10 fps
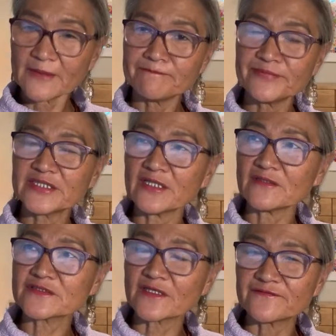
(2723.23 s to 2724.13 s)

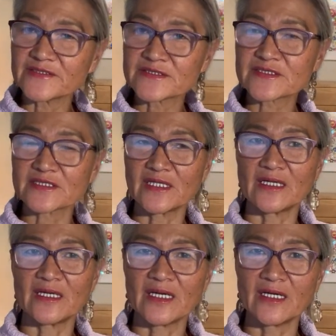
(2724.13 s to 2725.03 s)
because of its
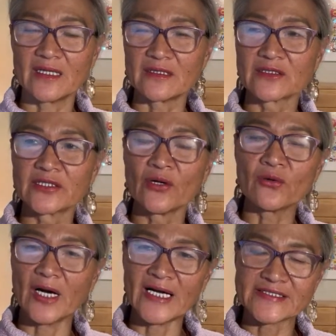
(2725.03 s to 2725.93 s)

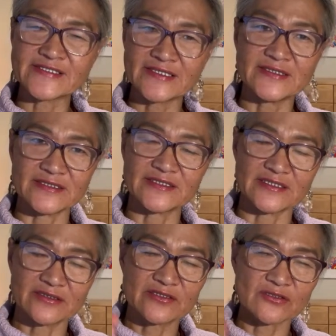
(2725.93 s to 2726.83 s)
low
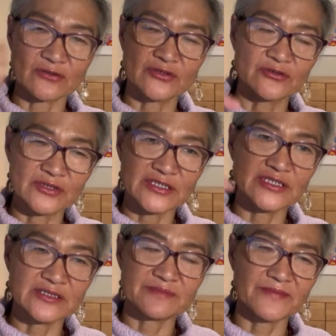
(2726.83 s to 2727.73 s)
acidity. So you
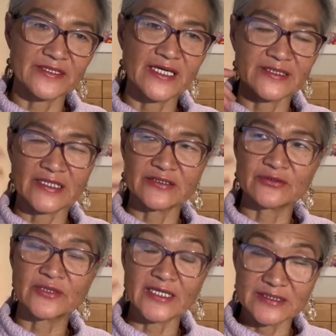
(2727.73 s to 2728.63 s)
eat banana, you
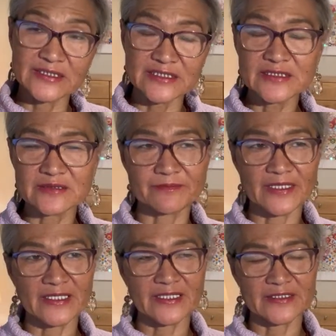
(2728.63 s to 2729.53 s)
can eat
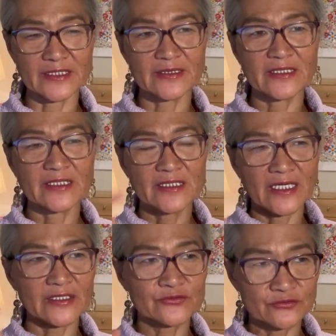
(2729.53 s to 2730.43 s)
banana.
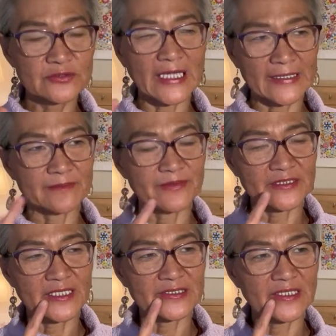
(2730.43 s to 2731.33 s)
I do like
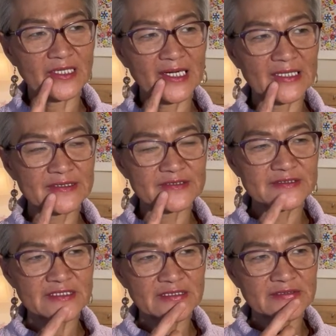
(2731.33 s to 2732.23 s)
banana. Other
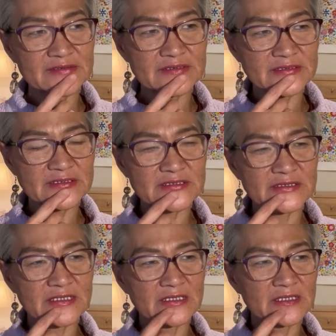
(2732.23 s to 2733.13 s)
things,
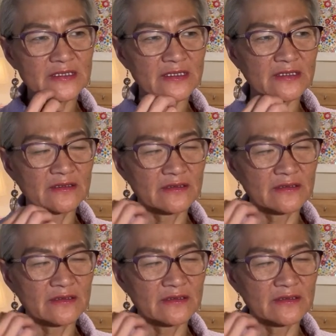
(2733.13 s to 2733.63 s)
a